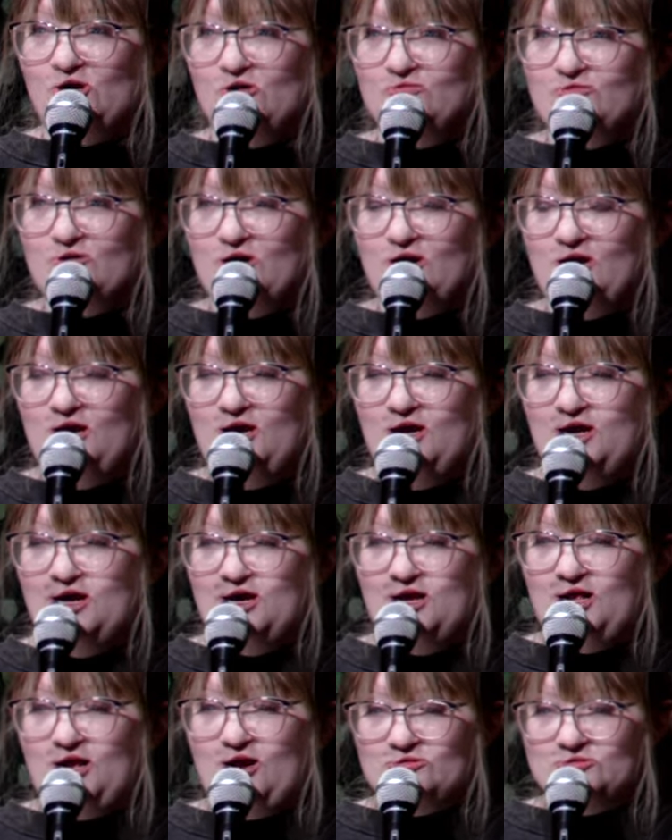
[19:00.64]
over
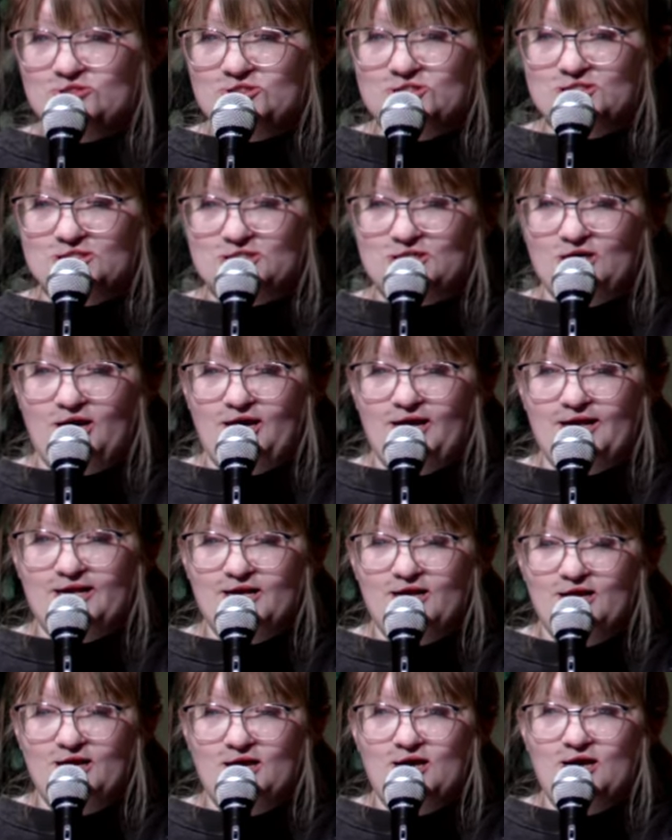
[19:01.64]
and I was just
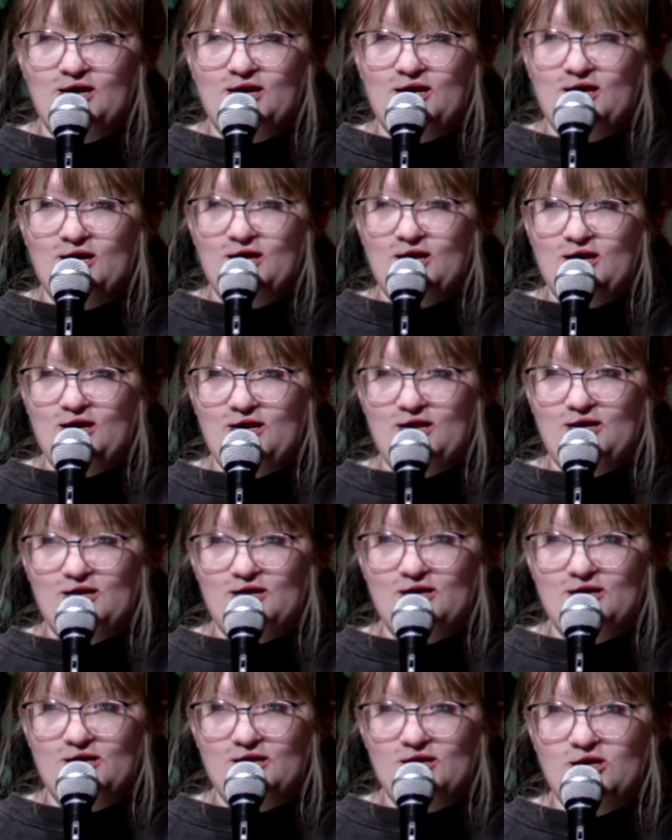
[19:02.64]
like,
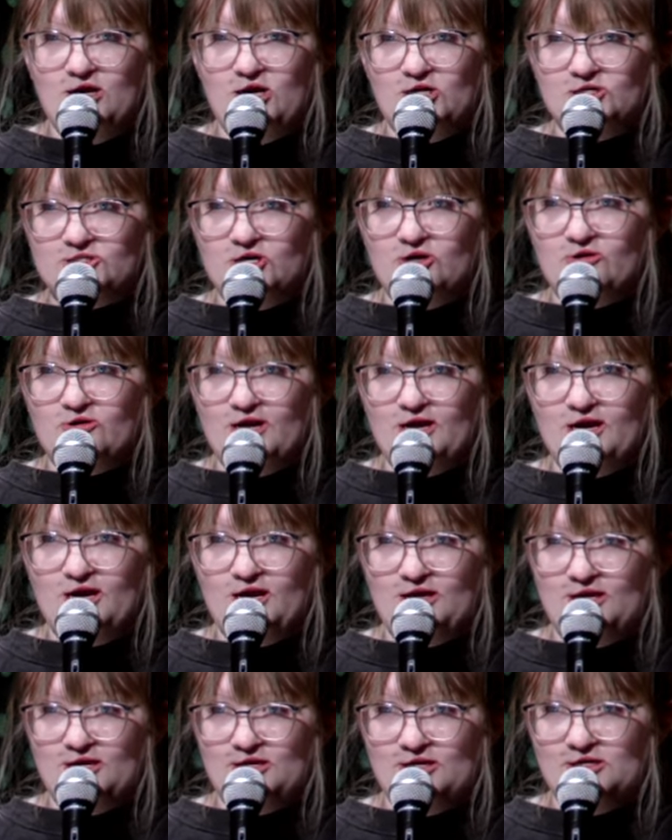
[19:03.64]
it's
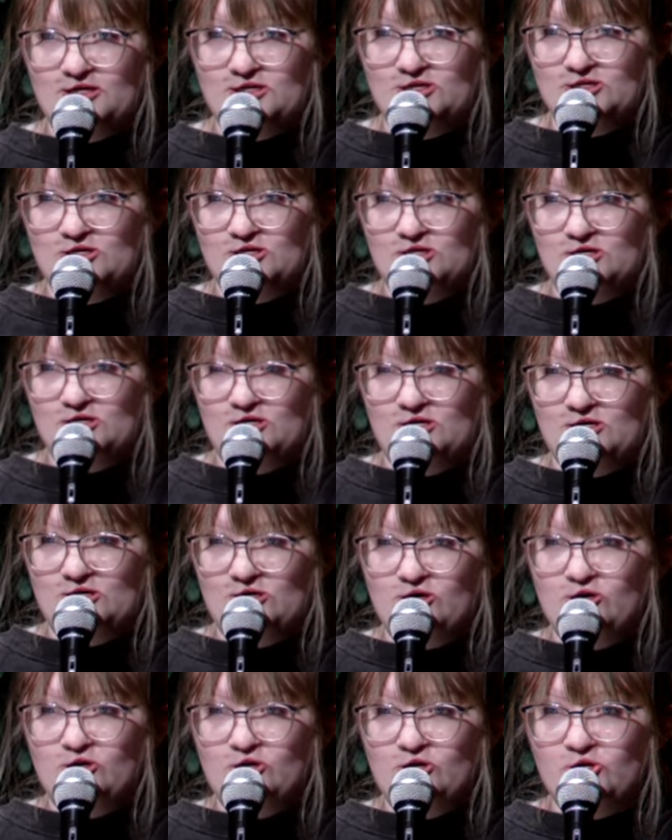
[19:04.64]
okay.
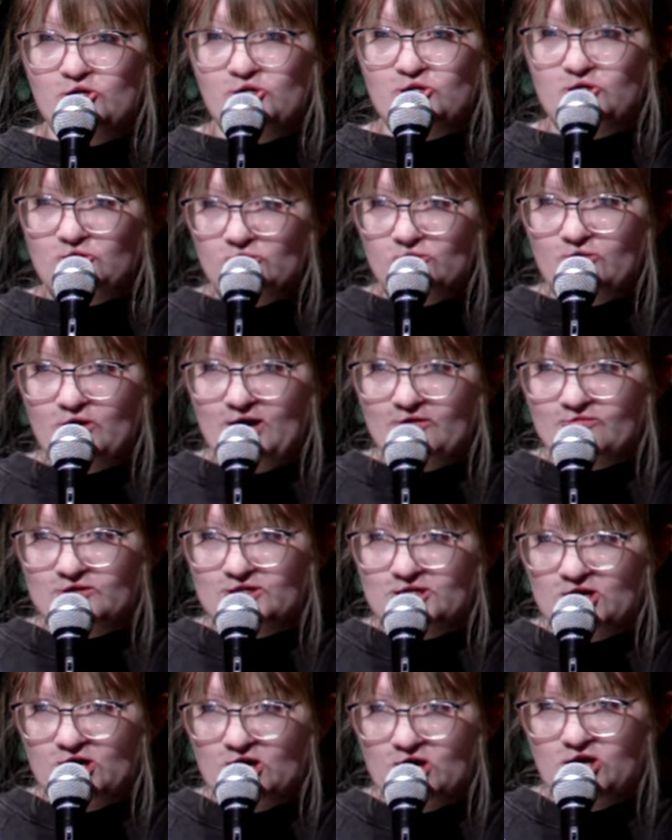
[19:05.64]
You have
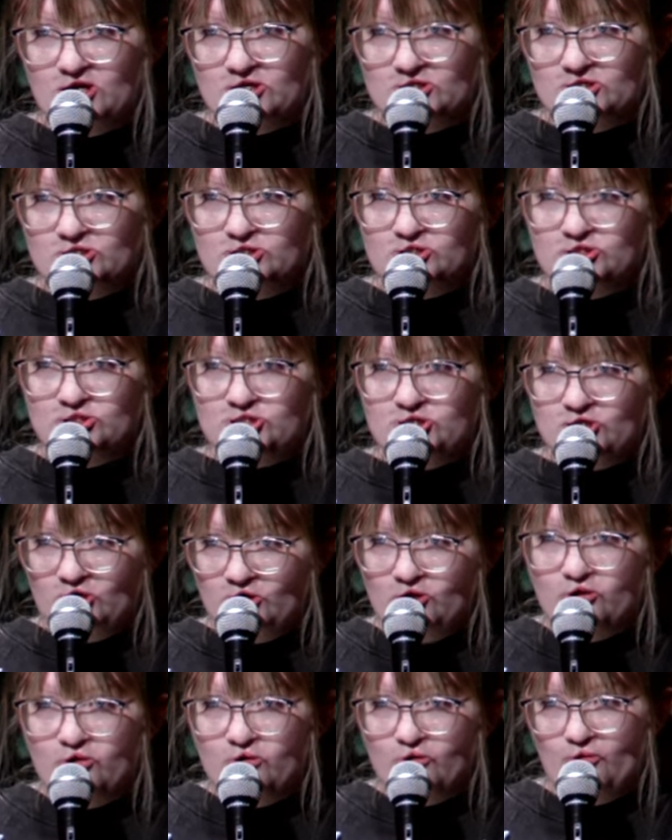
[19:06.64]
a gun,
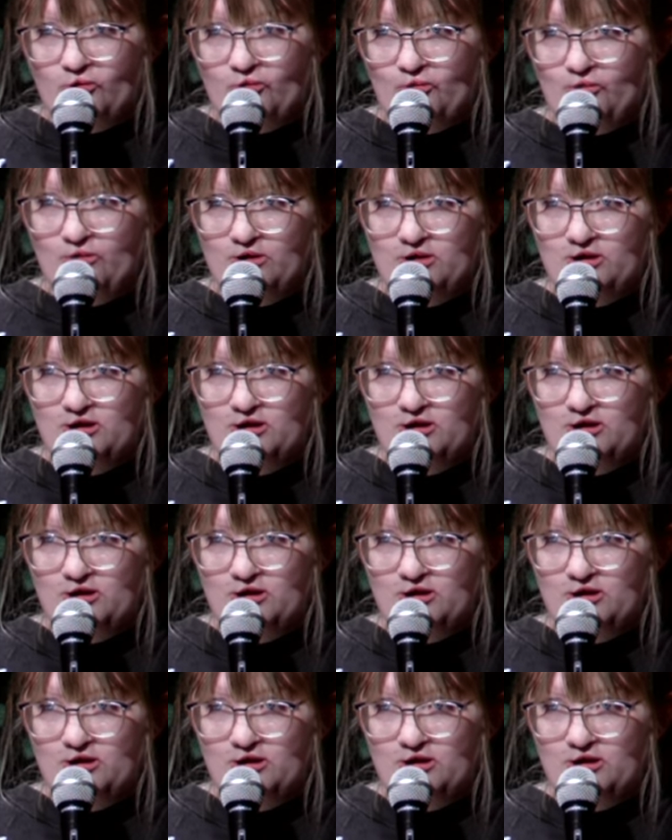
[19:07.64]
too.